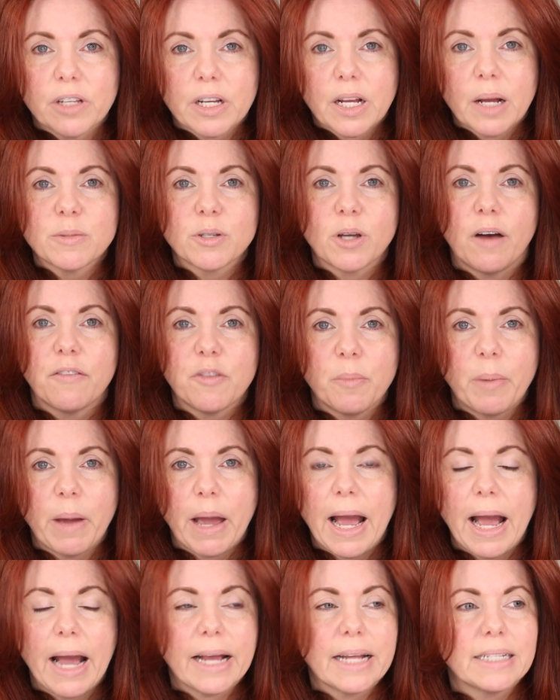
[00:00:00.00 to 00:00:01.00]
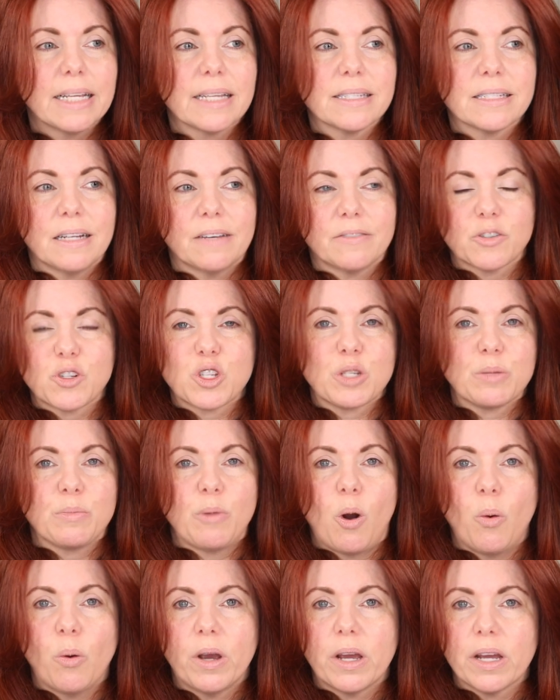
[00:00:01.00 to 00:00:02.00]
that comes off the back. It doesn't ever
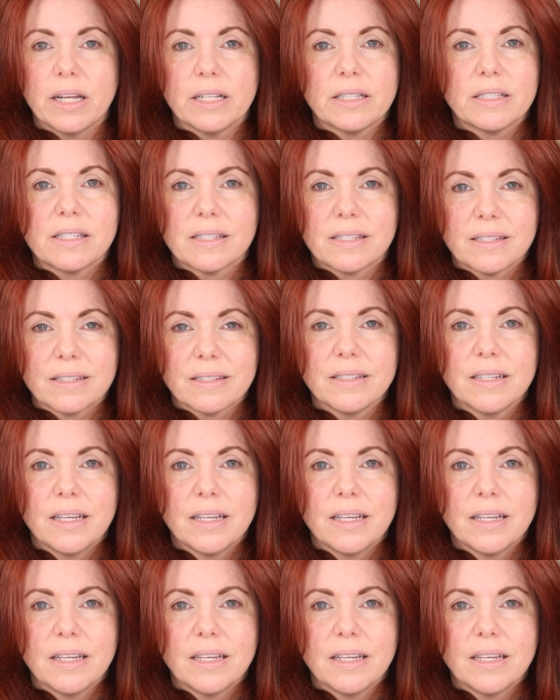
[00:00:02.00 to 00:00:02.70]
smoke. It's